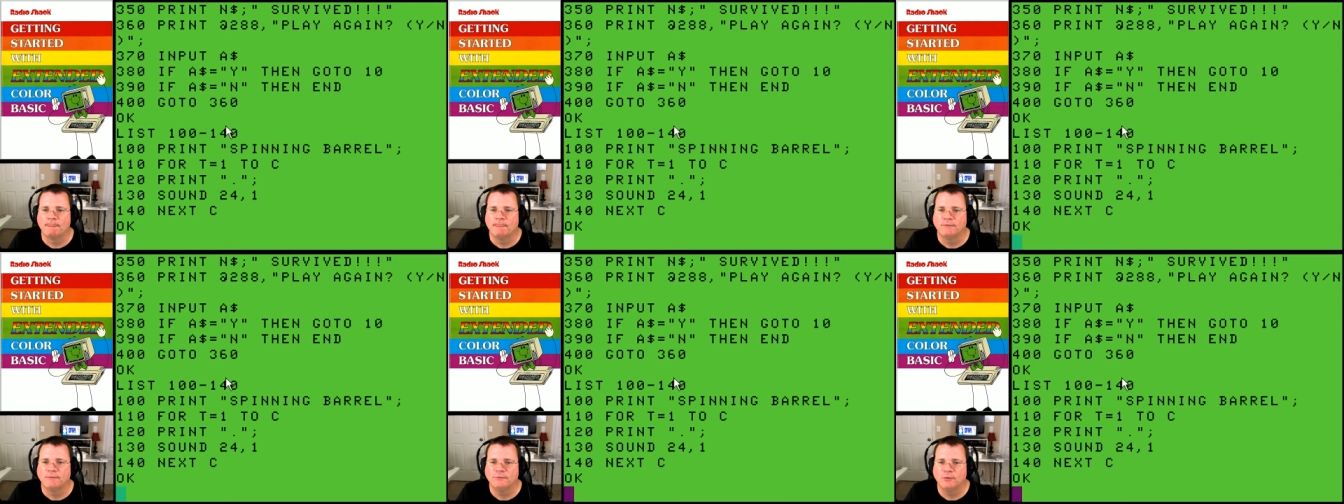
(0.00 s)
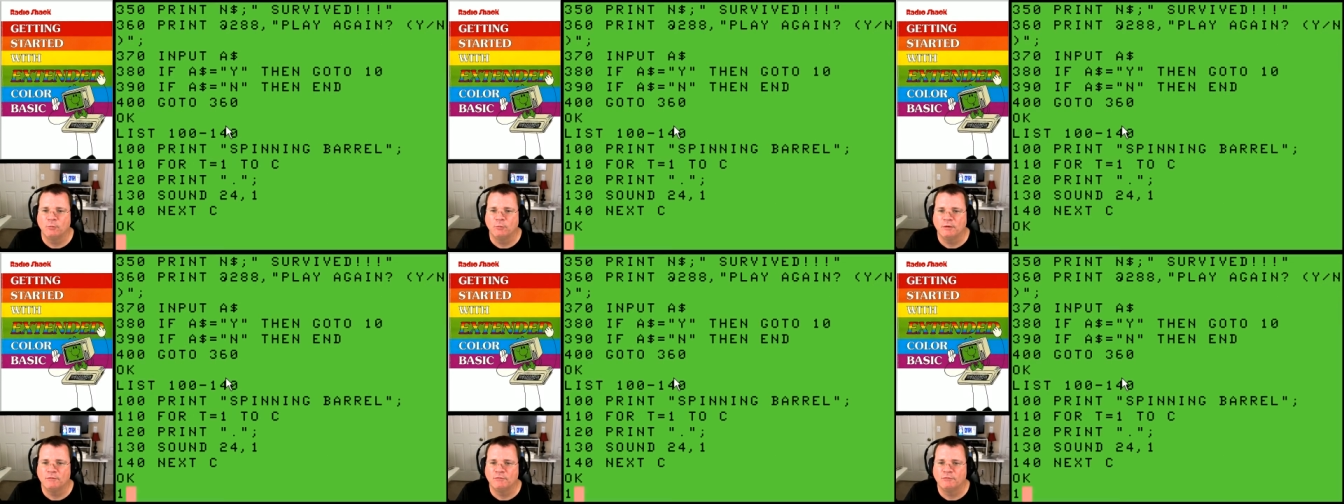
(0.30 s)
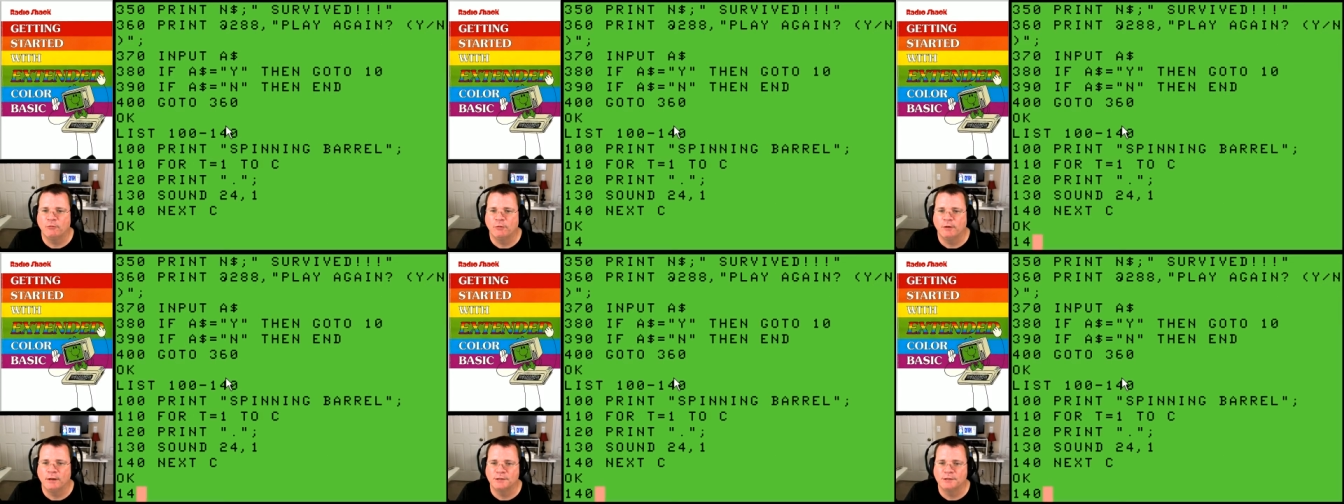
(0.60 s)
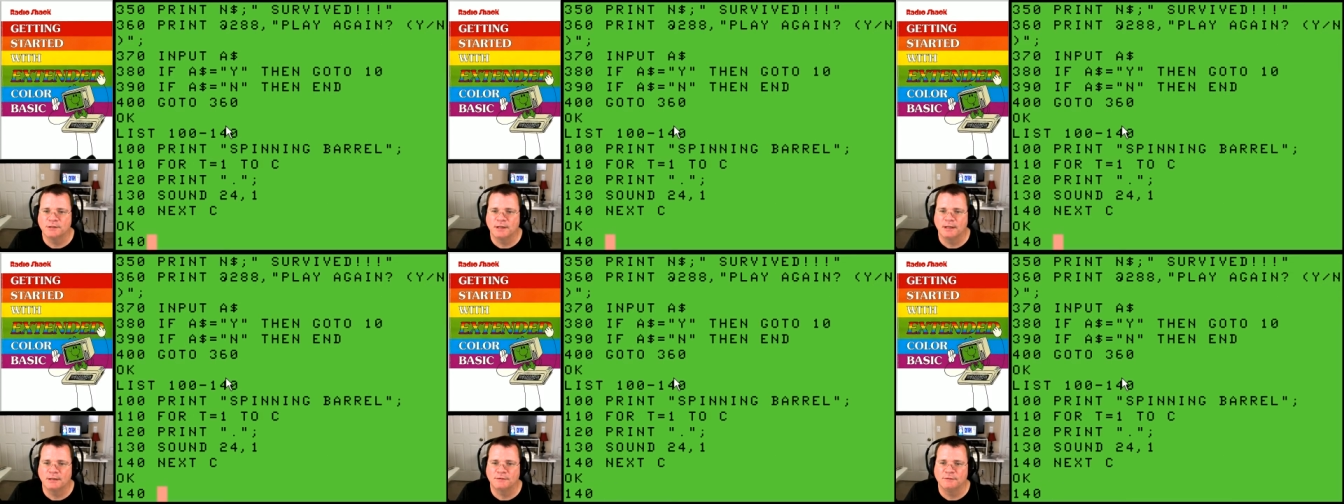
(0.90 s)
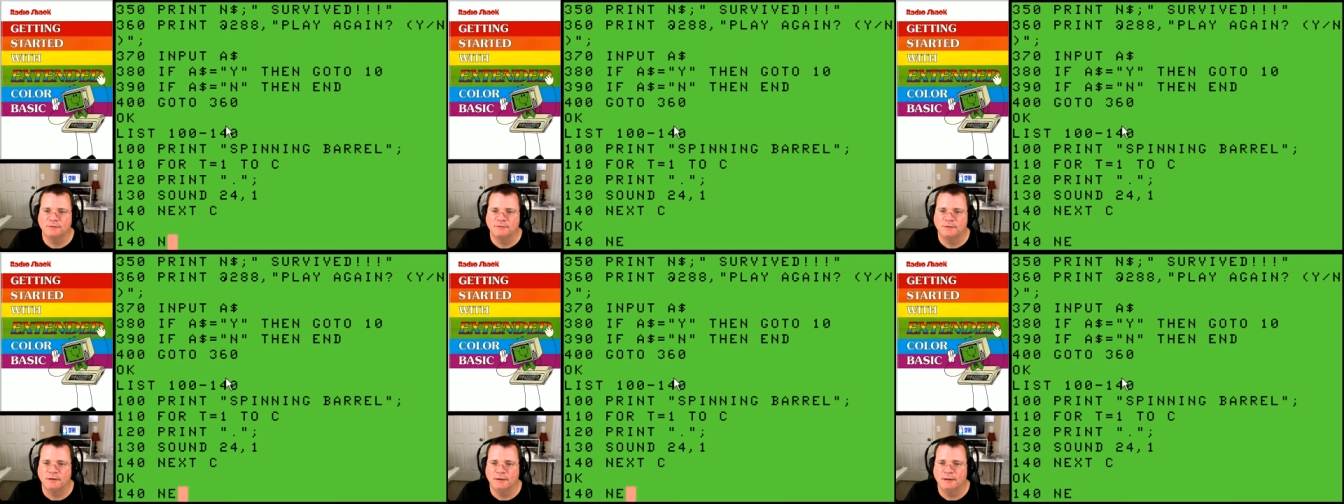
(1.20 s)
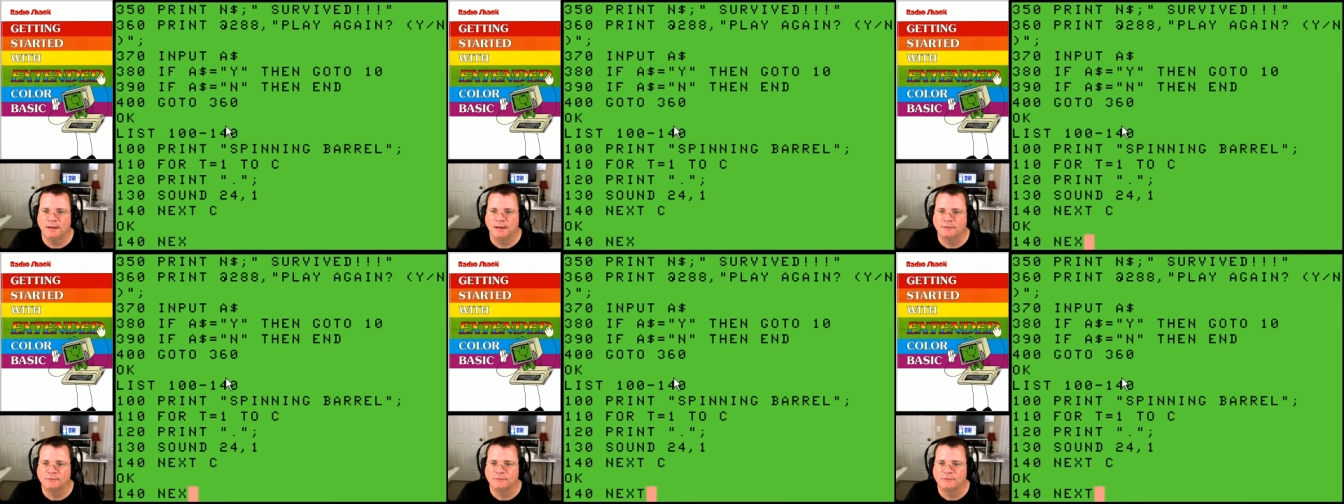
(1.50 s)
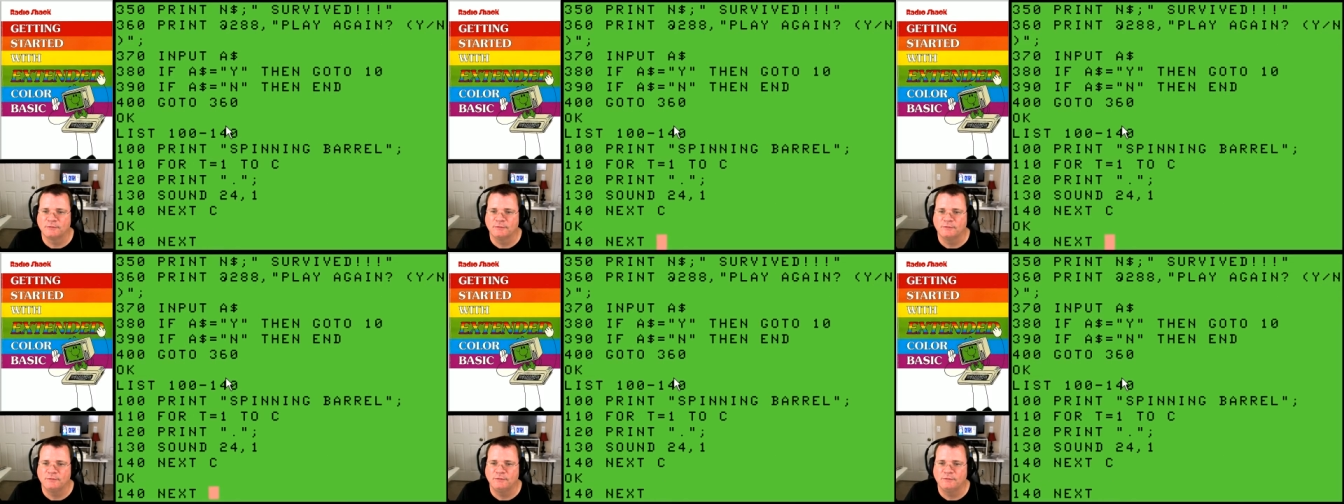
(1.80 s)
so 140 should actually say
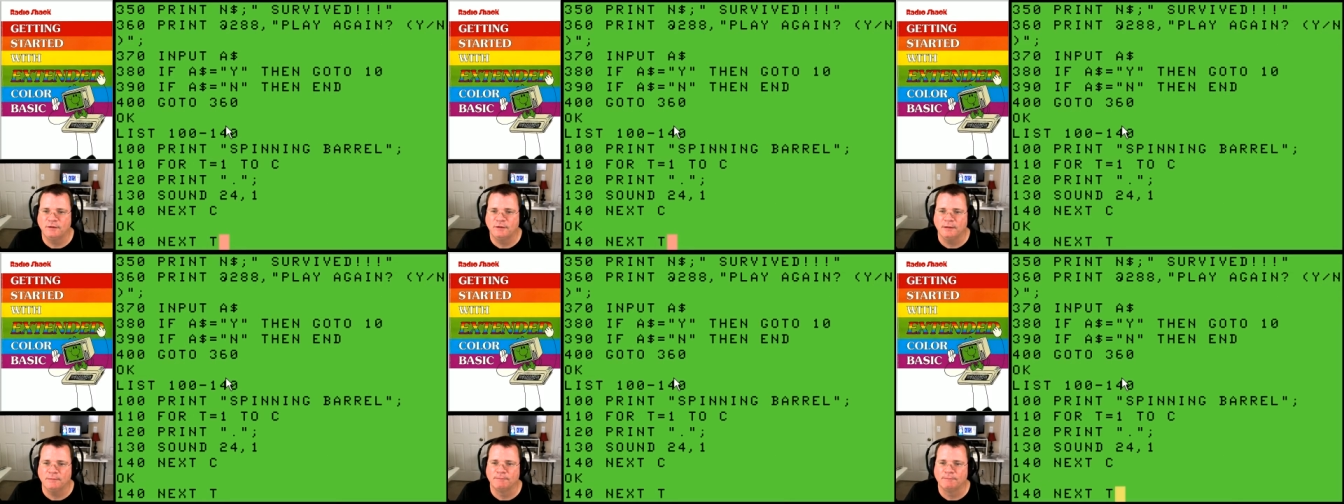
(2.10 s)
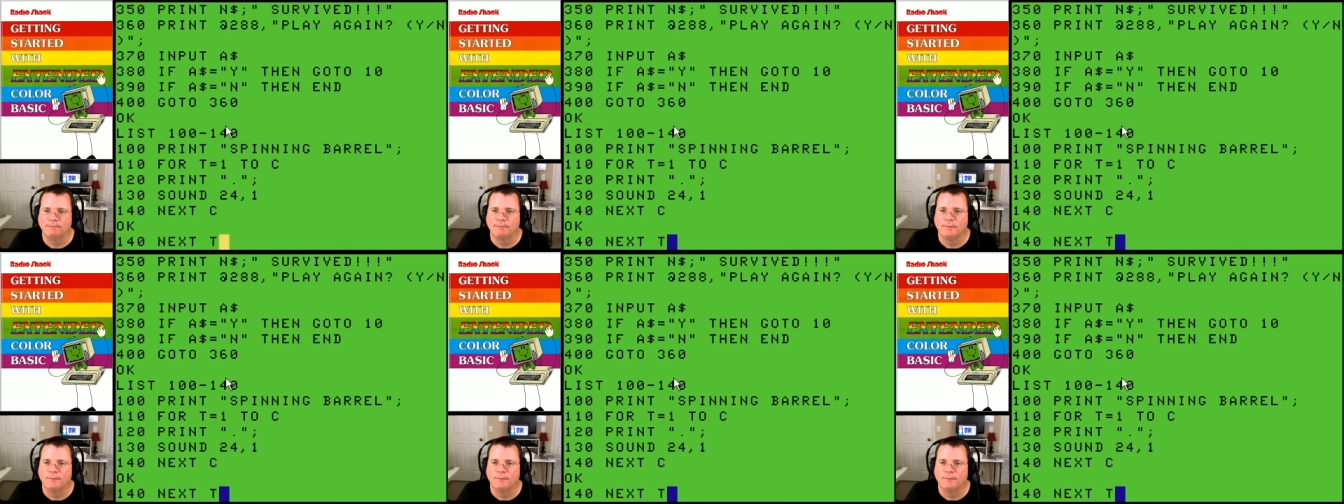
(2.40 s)
next T.